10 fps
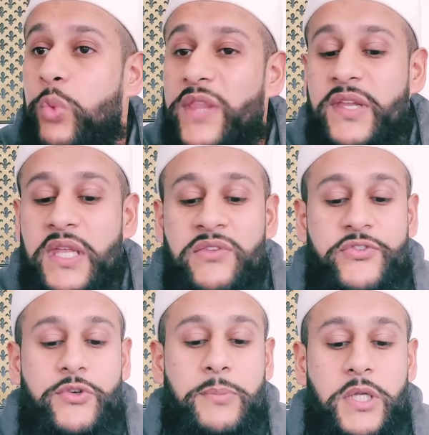with an
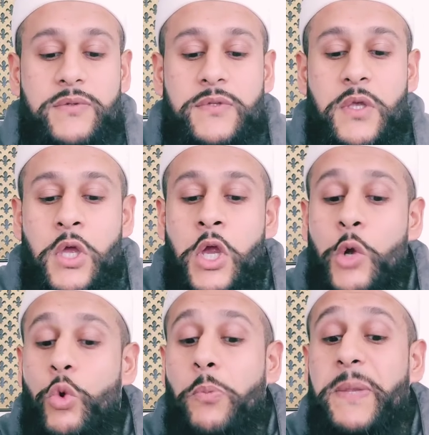instrument
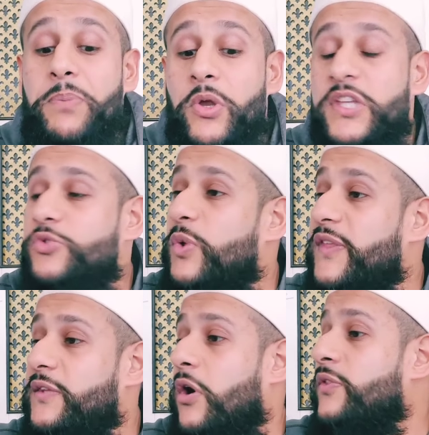will be punished
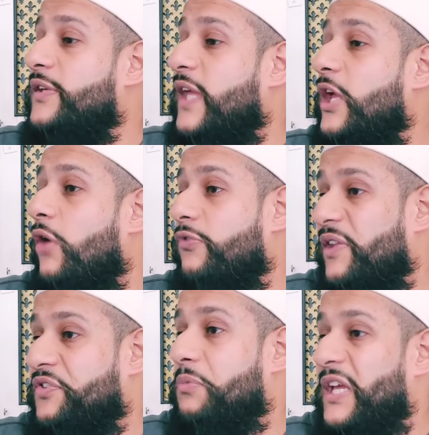with it on the day of
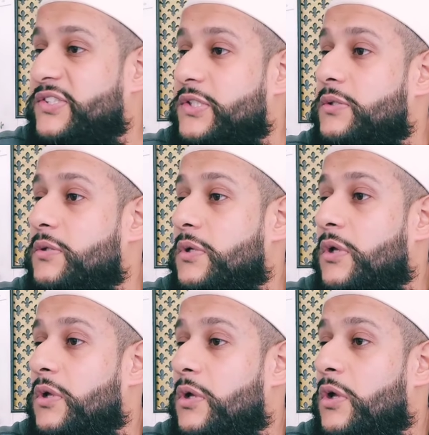resurrection.
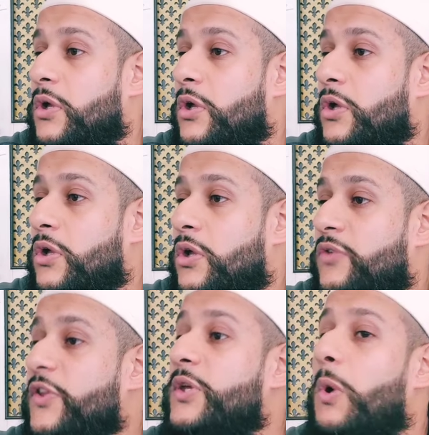
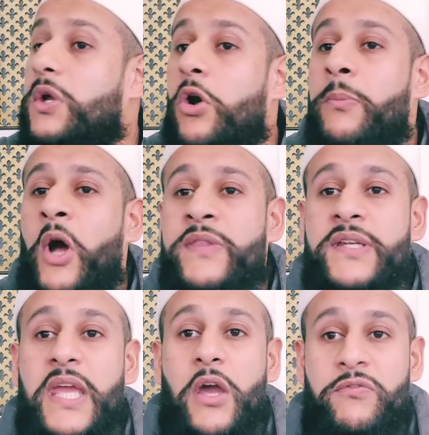So you will come on
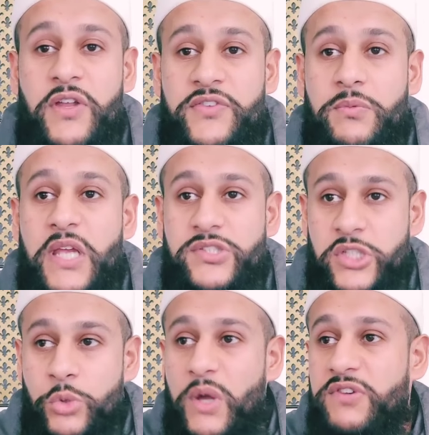the day of
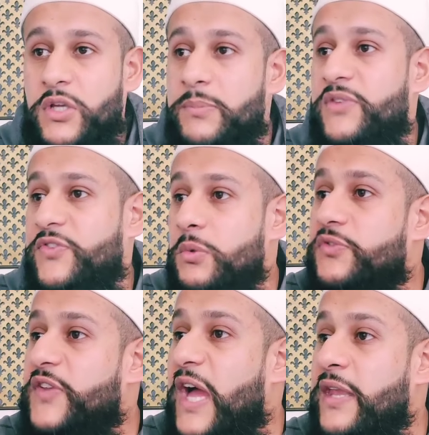resurrection, whoever commits
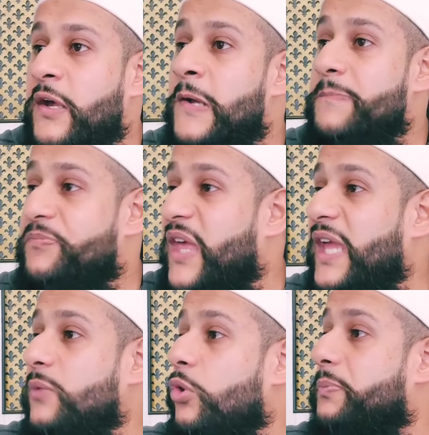suicide,
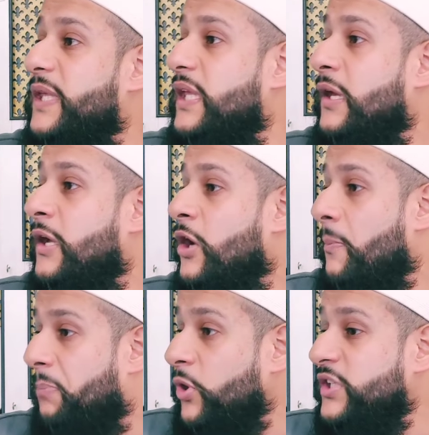they will be
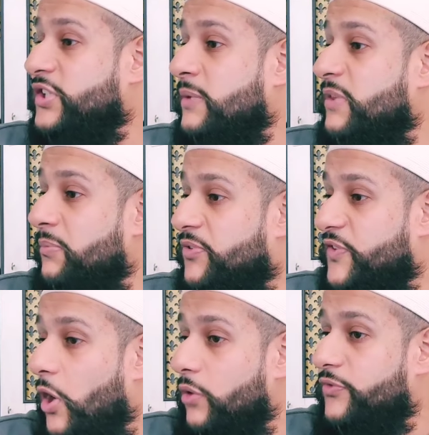punishing
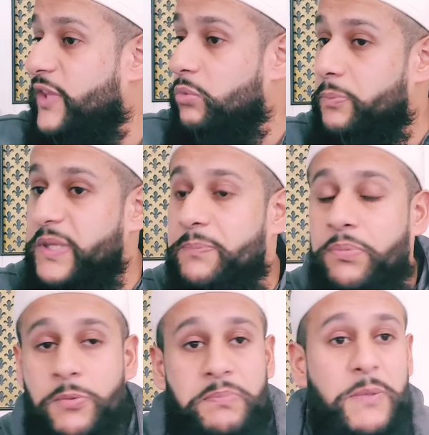themselves, they will
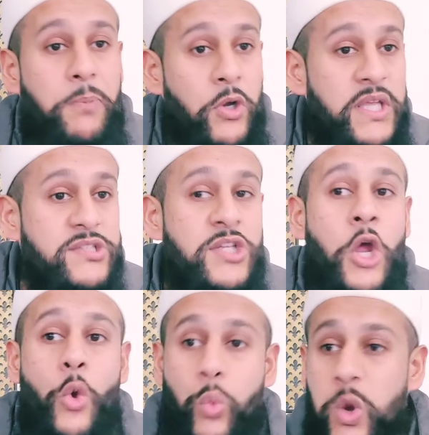be, be punished
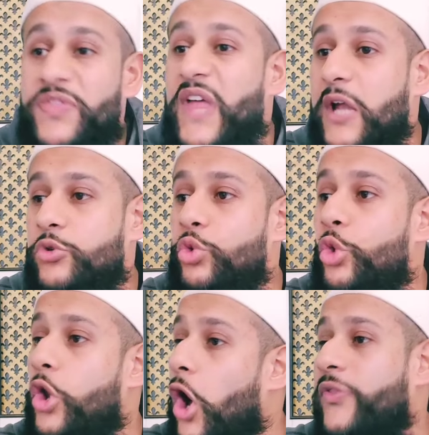with that
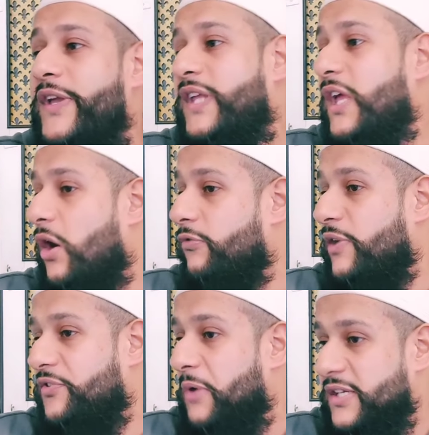tool on the day of
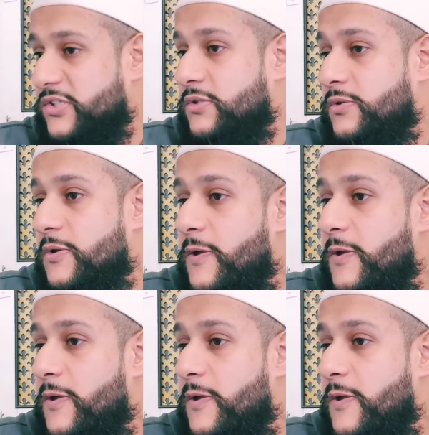resurrection.